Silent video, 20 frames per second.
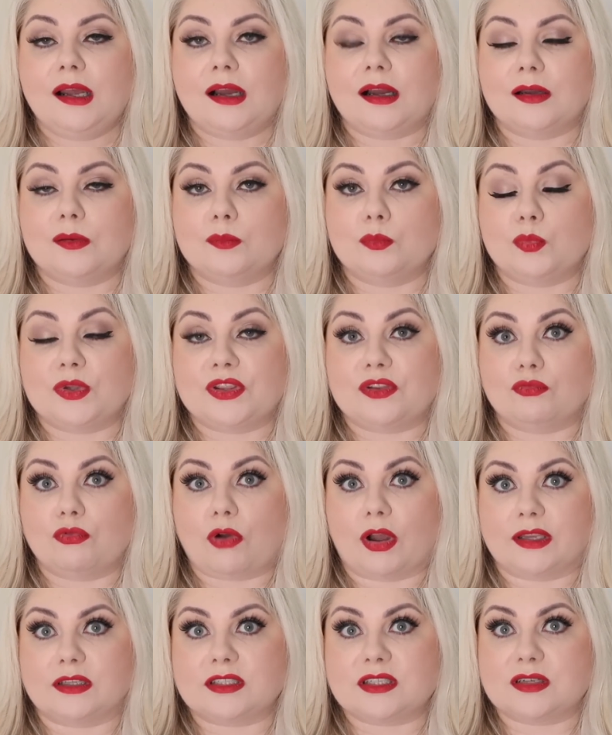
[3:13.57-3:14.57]
with the
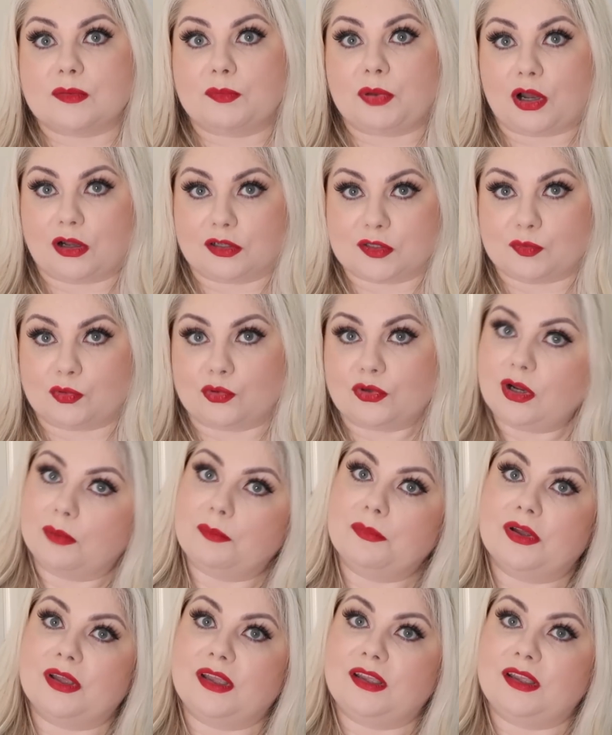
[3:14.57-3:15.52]
right passport number